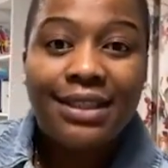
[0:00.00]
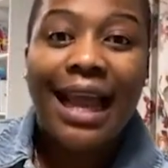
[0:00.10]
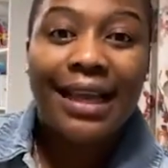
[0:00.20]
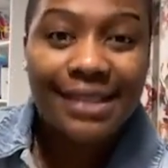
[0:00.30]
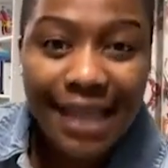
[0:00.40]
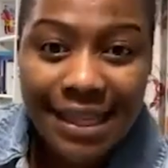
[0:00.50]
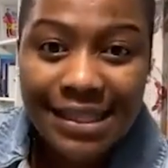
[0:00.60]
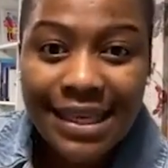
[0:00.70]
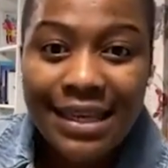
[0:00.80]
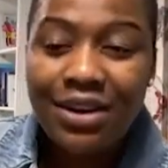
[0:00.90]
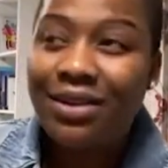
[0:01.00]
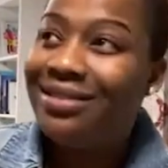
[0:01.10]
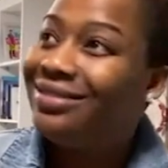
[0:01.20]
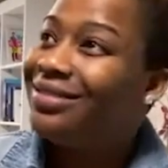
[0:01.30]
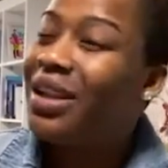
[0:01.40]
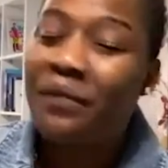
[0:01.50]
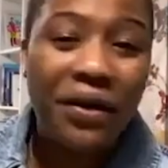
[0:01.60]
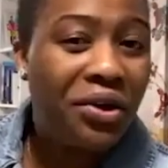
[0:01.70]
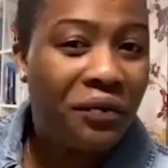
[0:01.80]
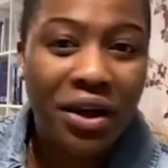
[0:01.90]
dissecting
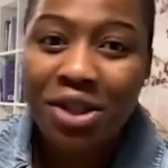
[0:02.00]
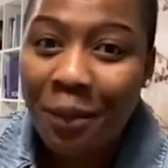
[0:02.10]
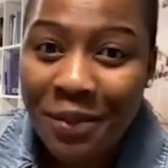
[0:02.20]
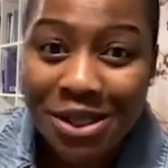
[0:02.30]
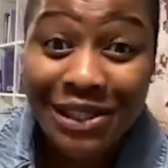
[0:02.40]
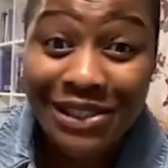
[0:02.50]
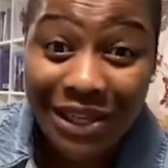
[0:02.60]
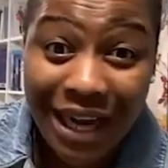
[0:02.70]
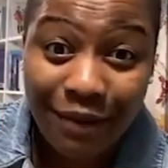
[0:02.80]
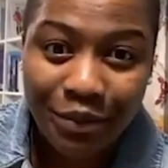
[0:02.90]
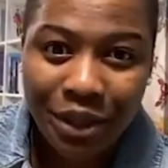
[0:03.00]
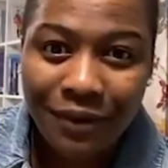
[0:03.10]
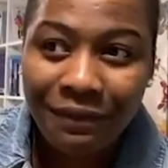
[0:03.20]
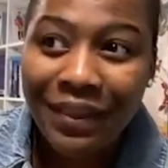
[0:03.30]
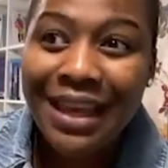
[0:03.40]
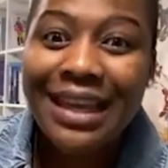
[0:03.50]
different different topics on study abroad.